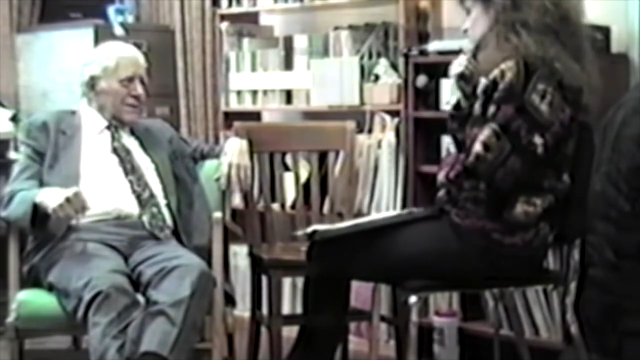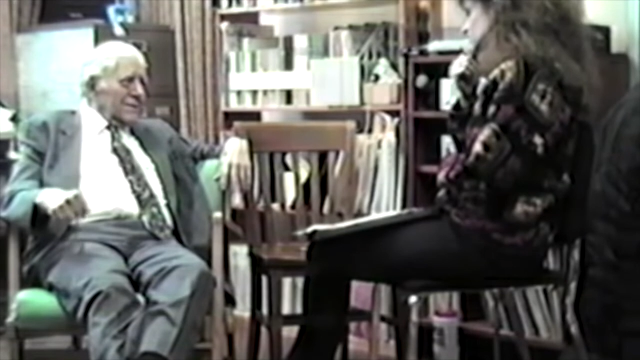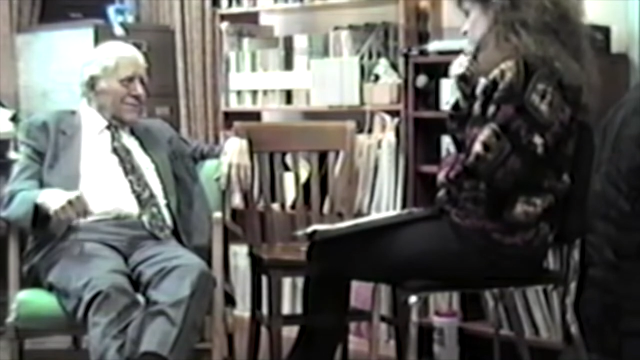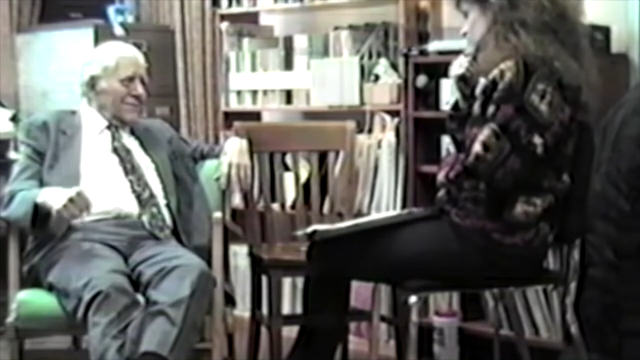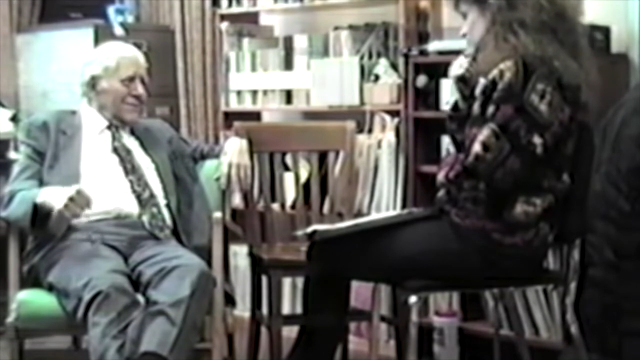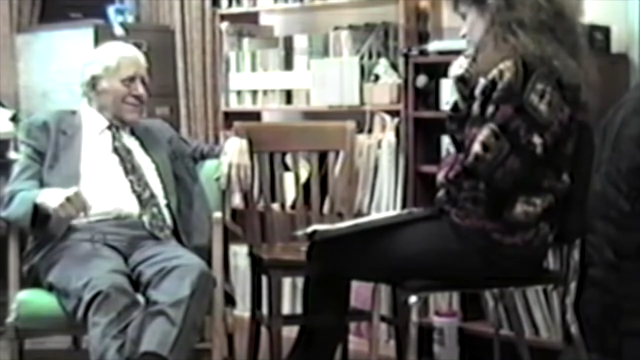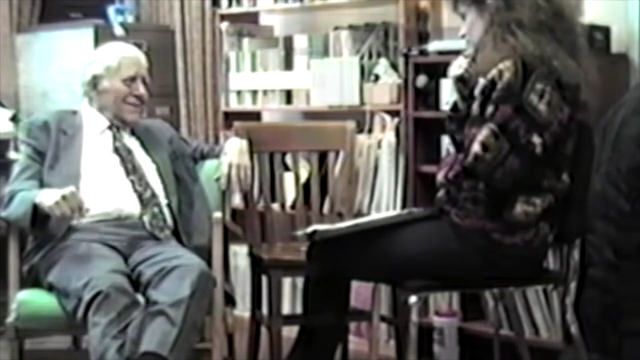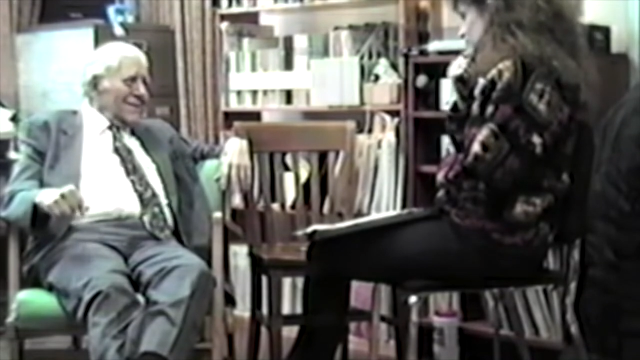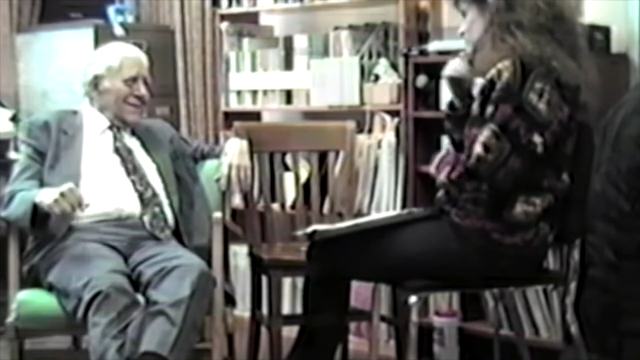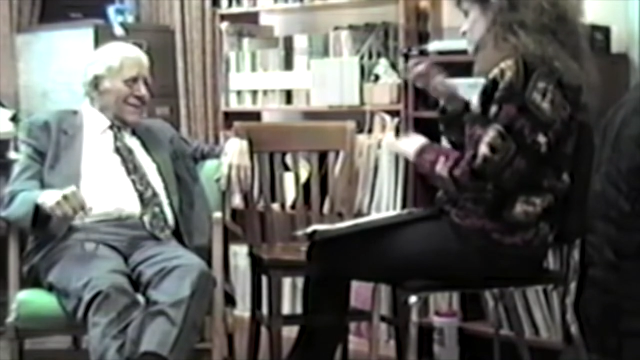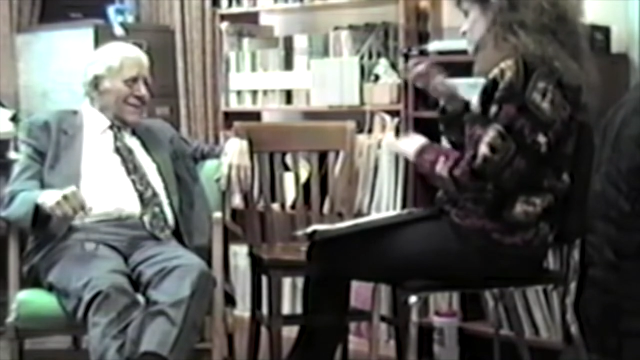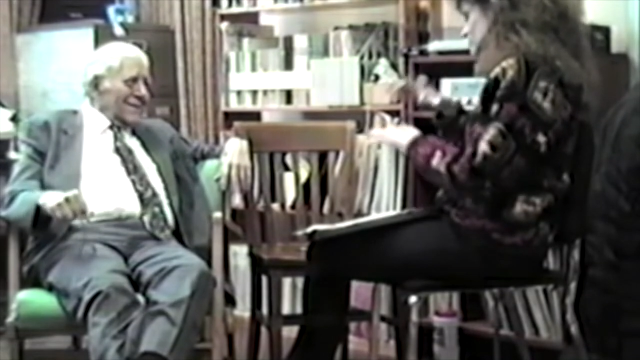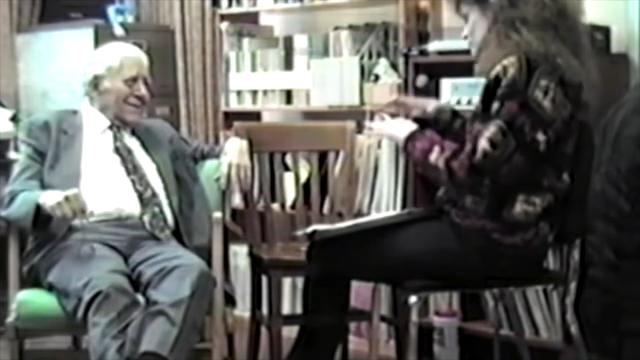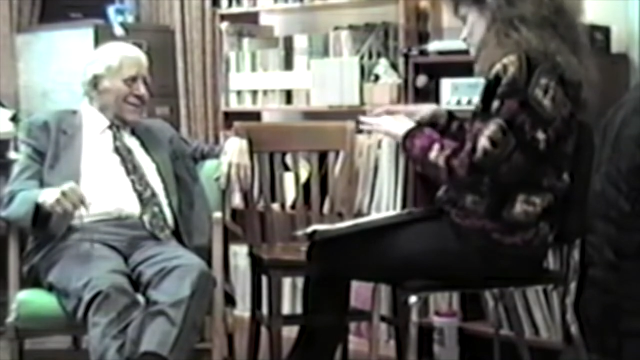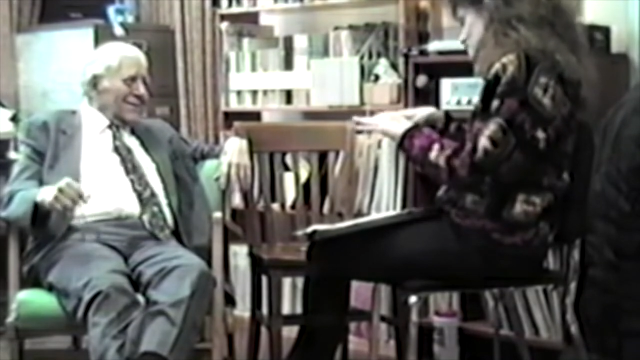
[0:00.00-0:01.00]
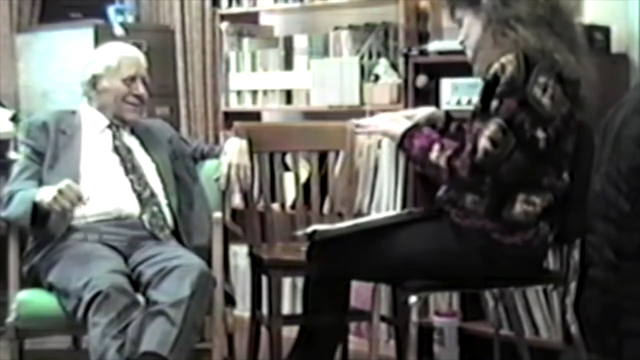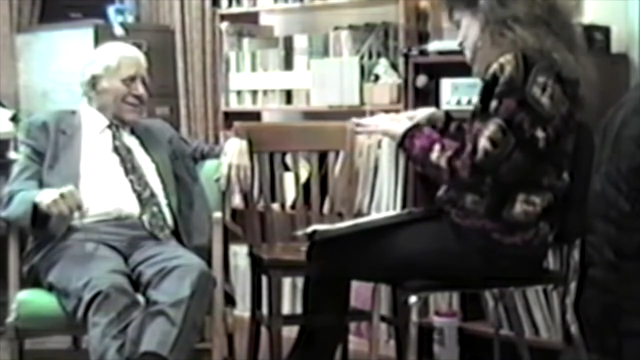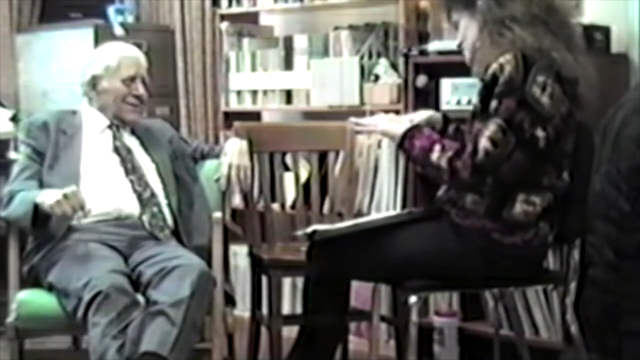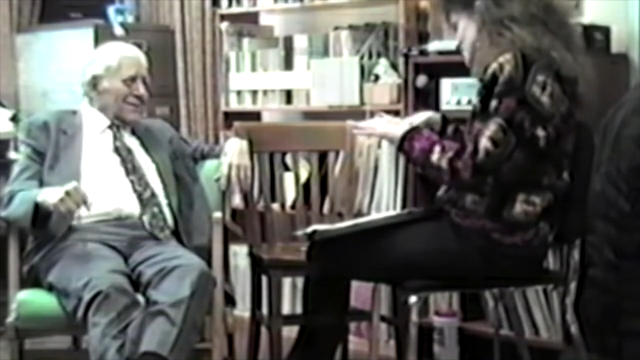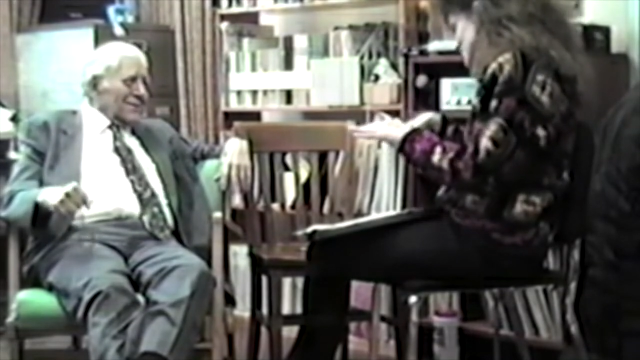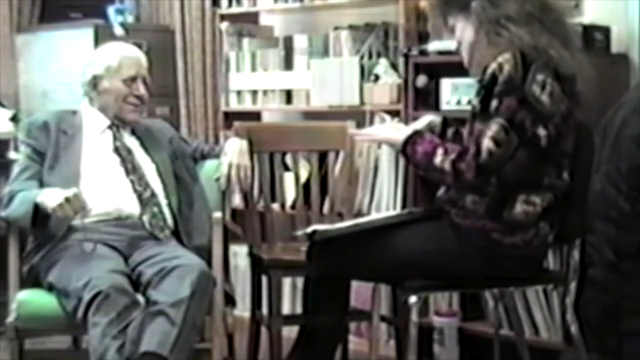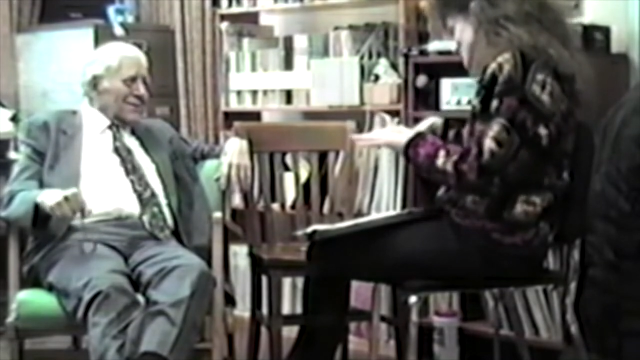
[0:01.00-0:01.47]
to, you know, go
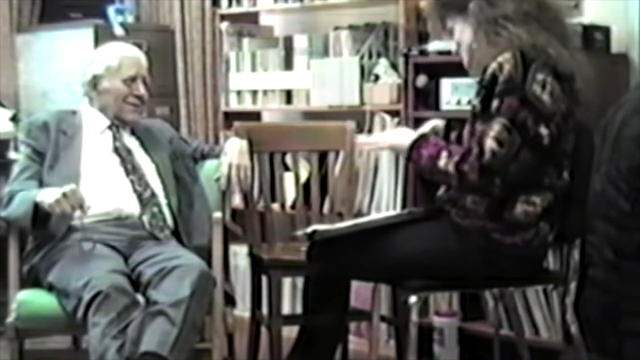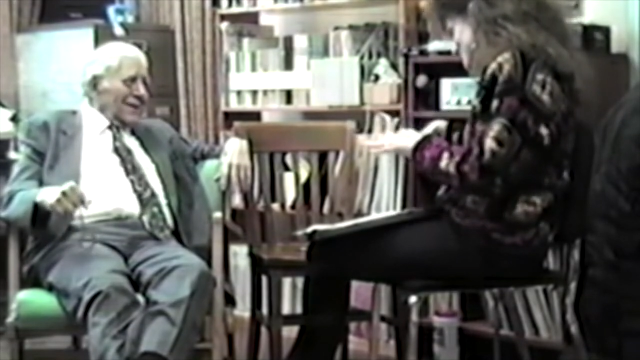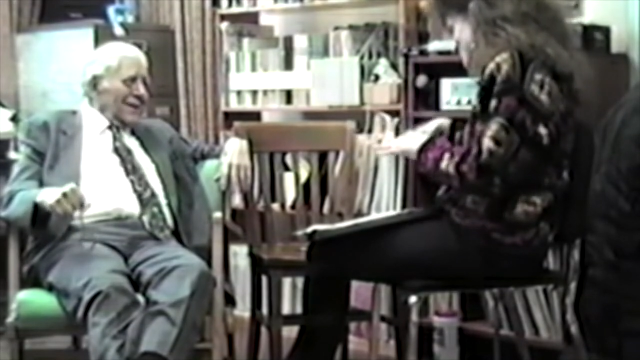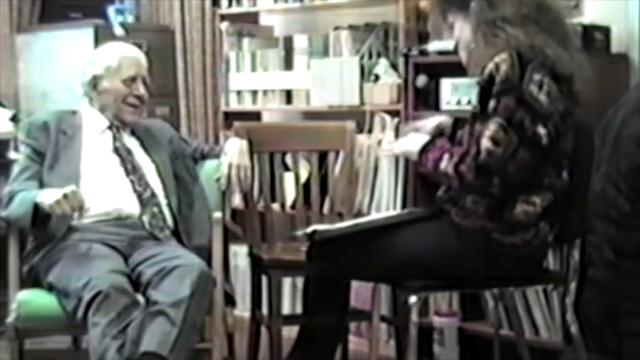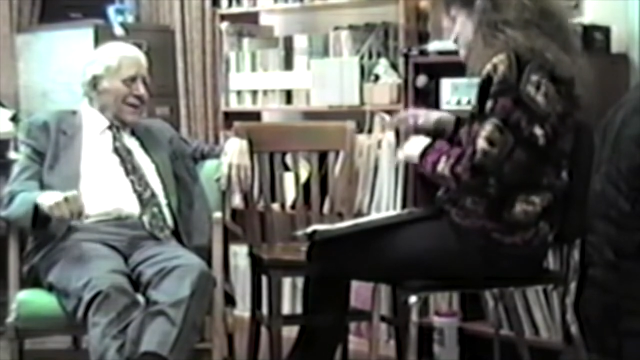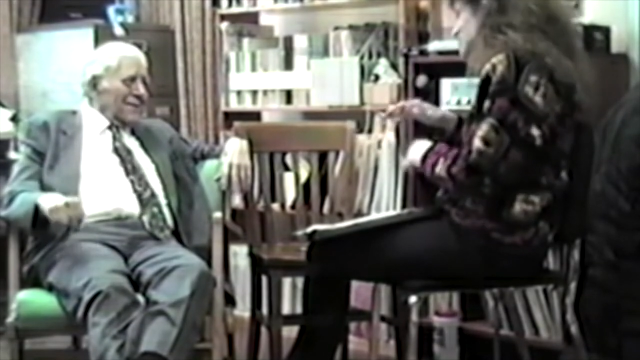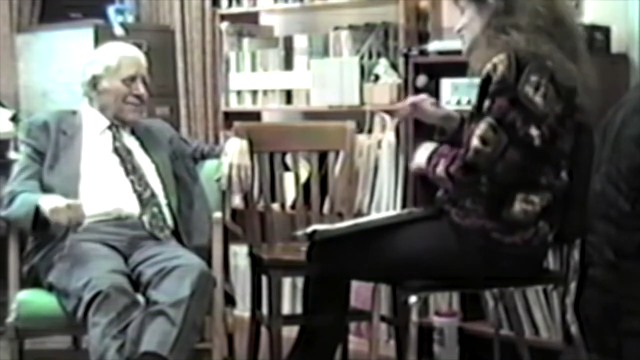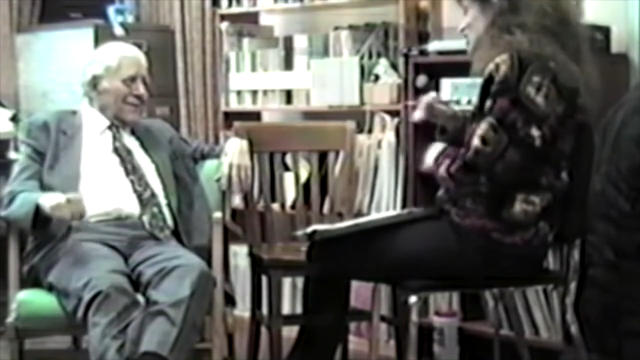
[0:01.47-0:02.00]
through life.